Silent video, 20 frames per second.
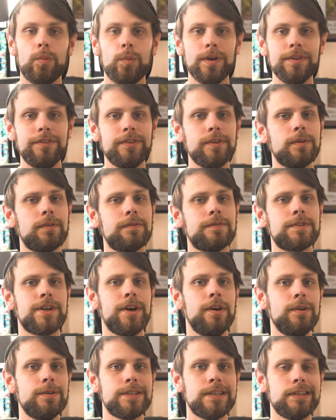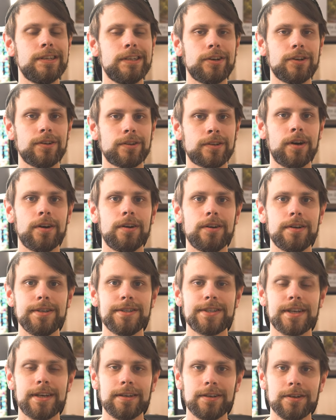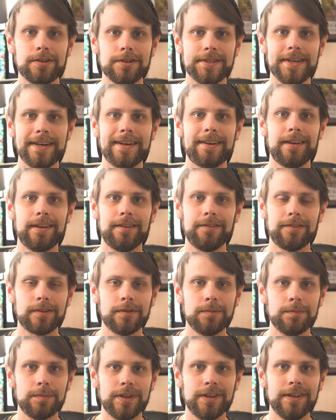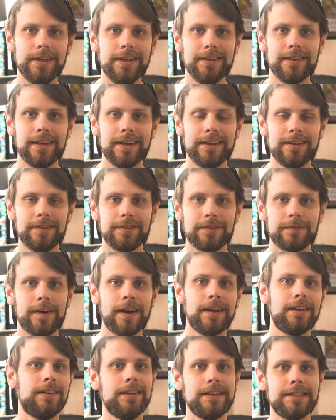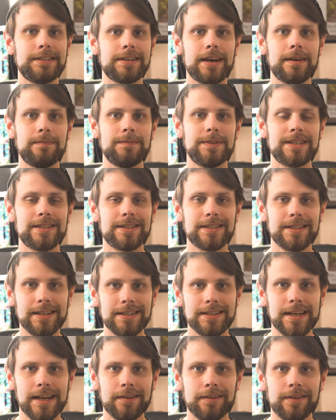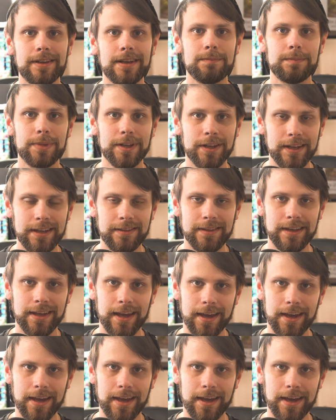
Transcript: Once you have chosen your cards and your deck is complete, it is finally time to sit down and play the